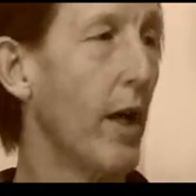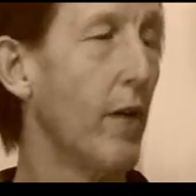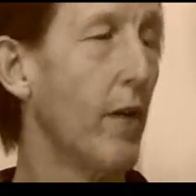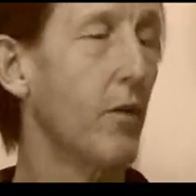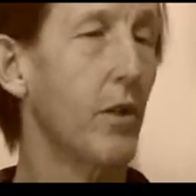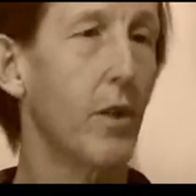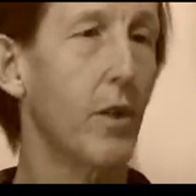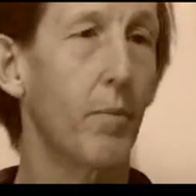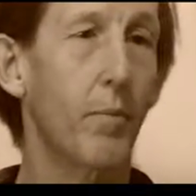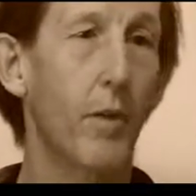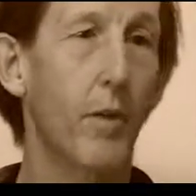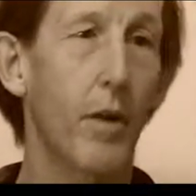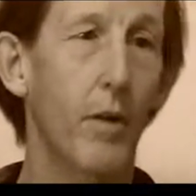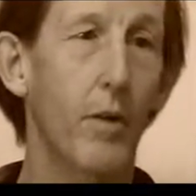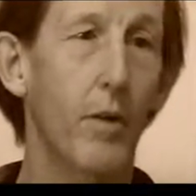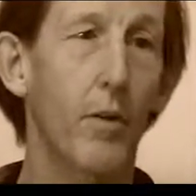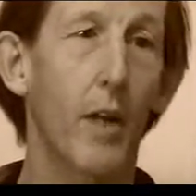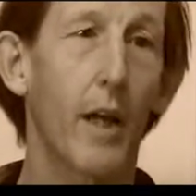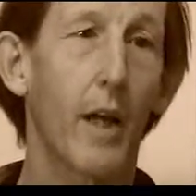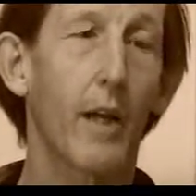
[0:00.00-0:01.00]
I was up
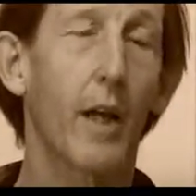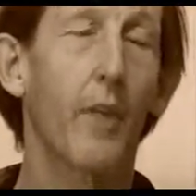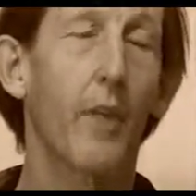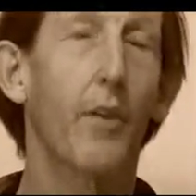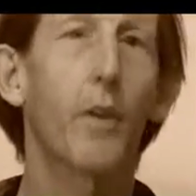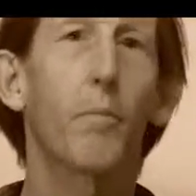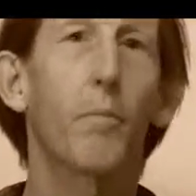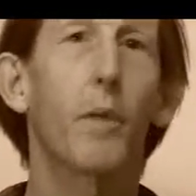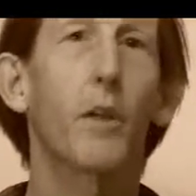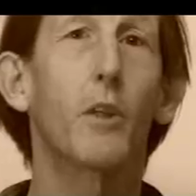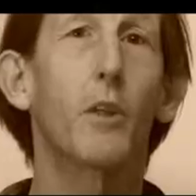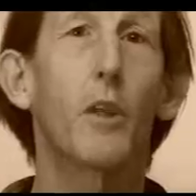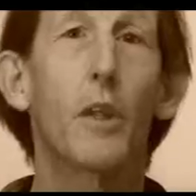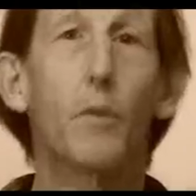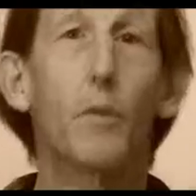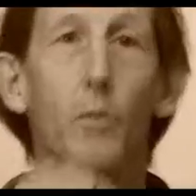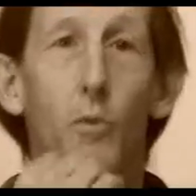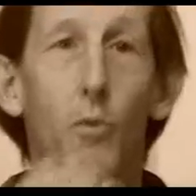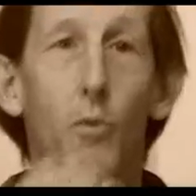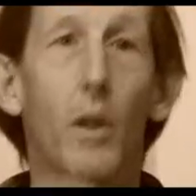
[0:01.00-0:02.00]
there, like, I think my
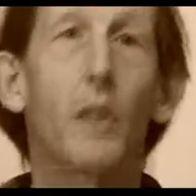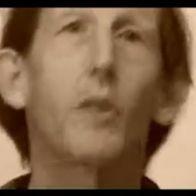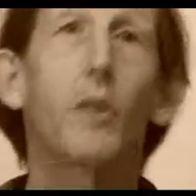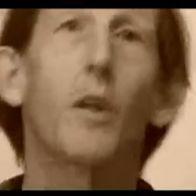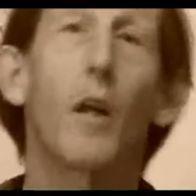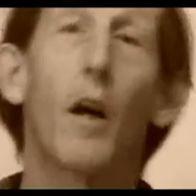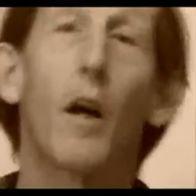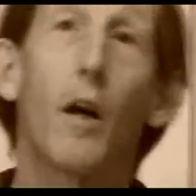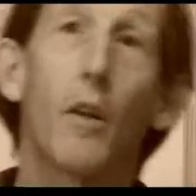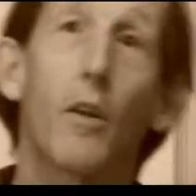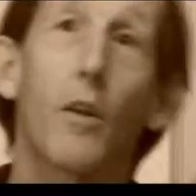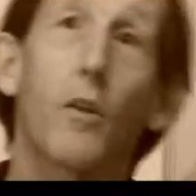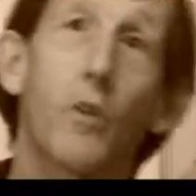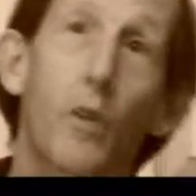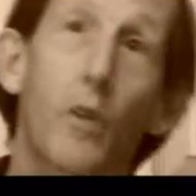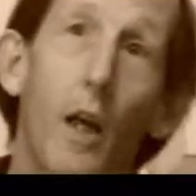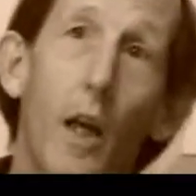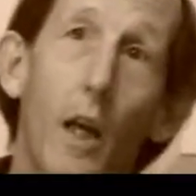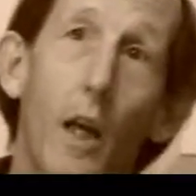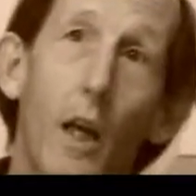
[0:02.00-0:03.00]
chin was resting on the
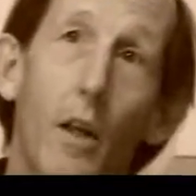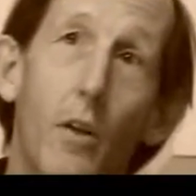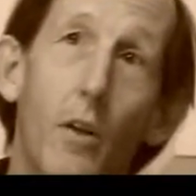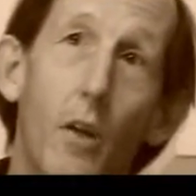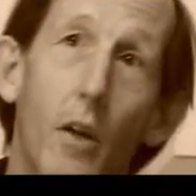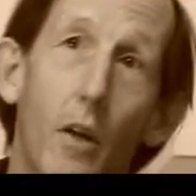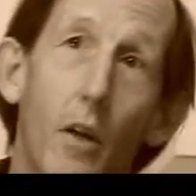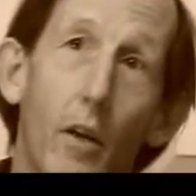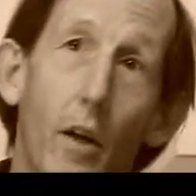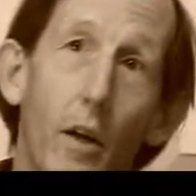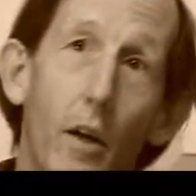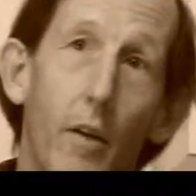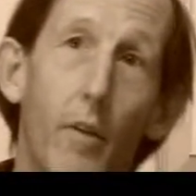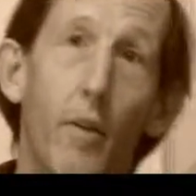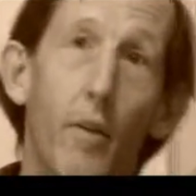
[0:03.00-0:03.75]
stage, and uh,